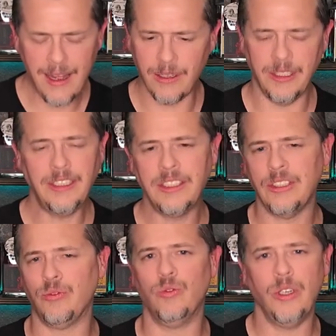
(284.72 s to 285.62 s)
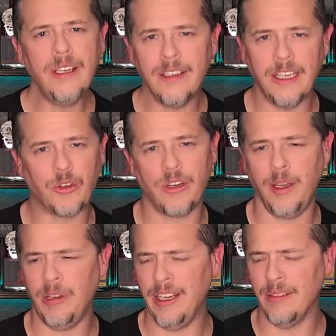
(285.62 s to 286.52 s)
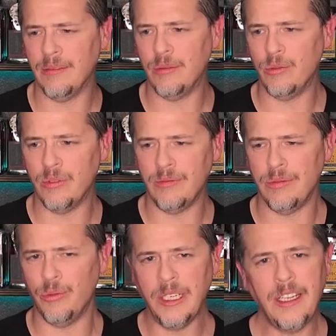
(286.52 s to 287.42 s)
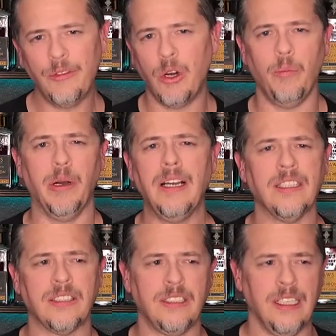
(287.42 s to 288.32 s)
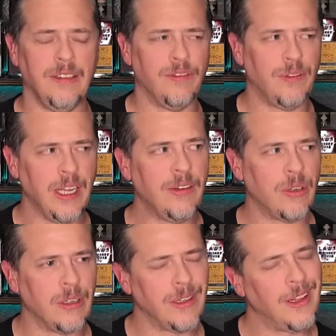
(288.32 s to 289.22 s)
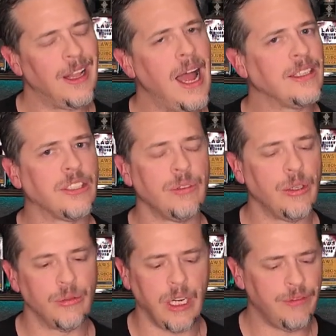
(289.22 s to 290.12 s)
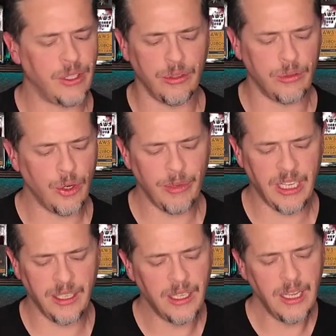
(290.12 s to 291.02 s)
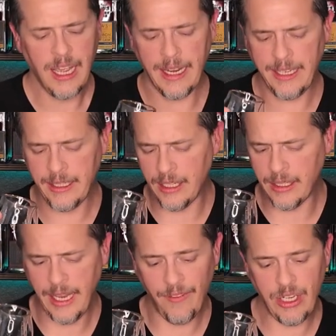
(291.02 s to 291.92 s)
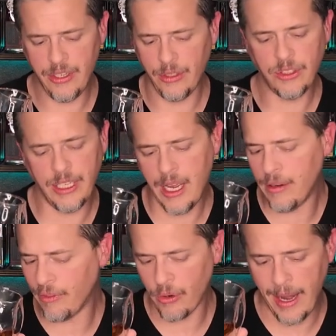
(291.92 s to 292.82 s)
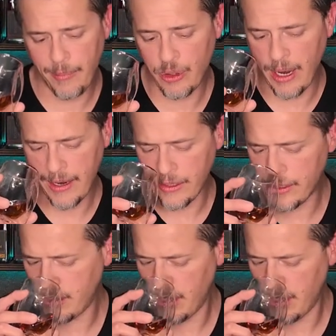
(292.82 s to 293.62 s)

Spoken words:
this is really creamy, really robust in flavor, lots of aroma. I get a heavy dose now of graham cracker.